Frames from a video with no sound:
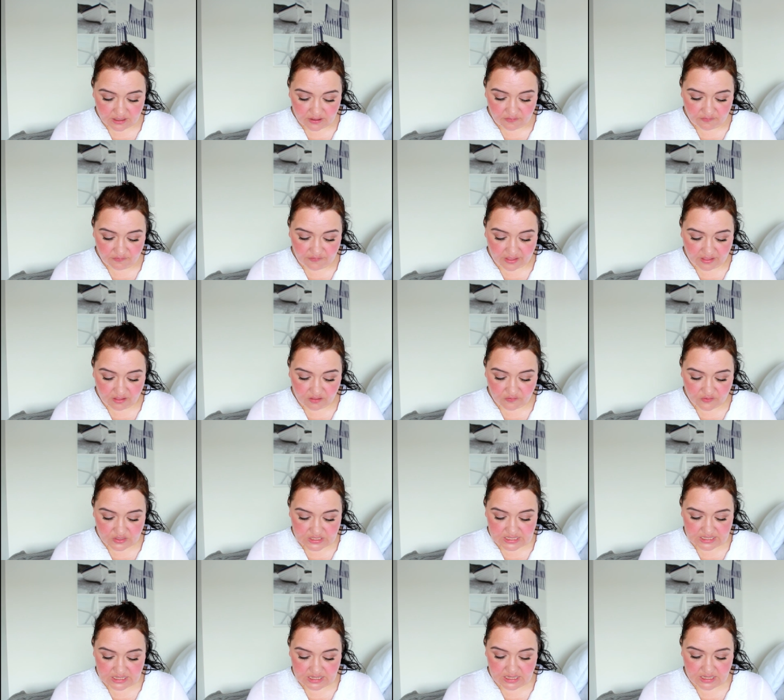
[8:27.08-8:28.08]

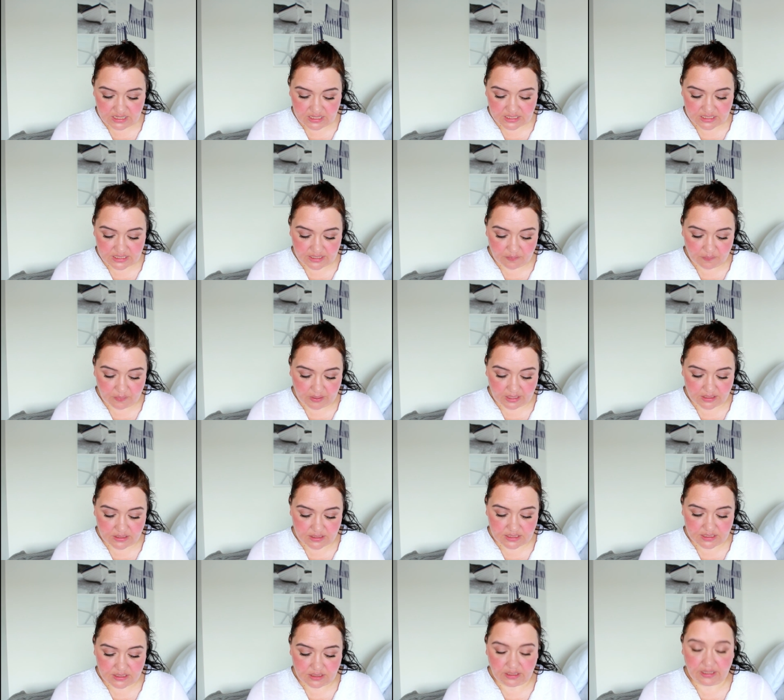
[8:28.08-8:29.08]
Velvetese lip
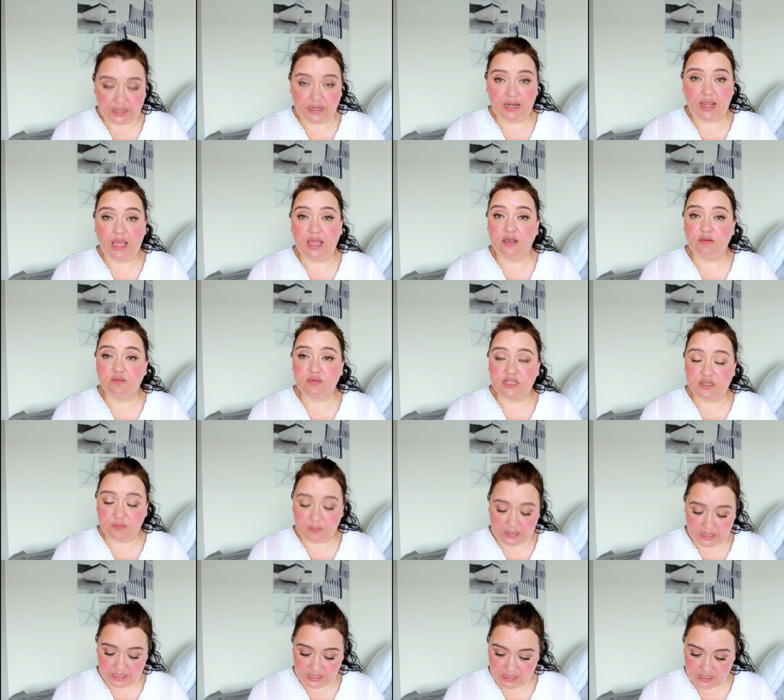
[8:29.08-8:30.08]
pencil in Aim to
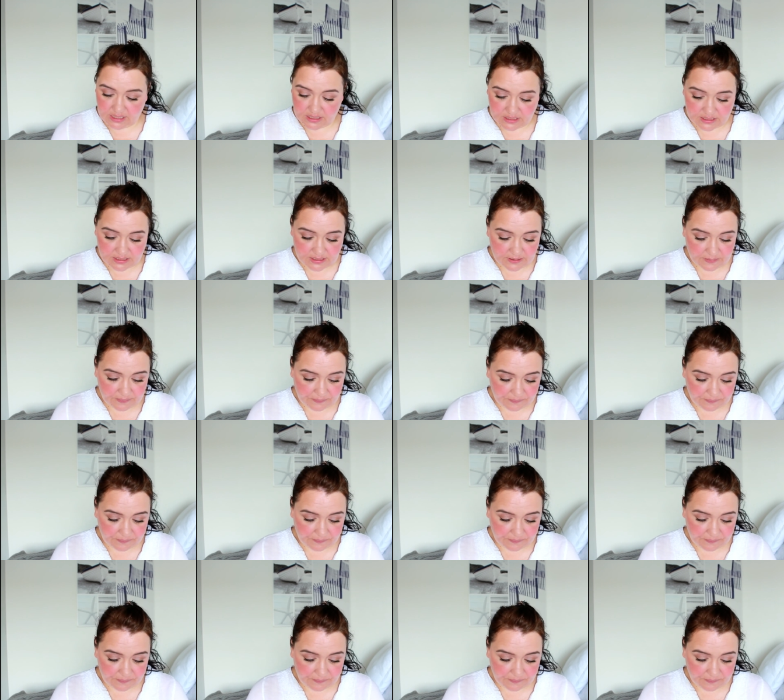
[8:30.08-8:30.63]
Please,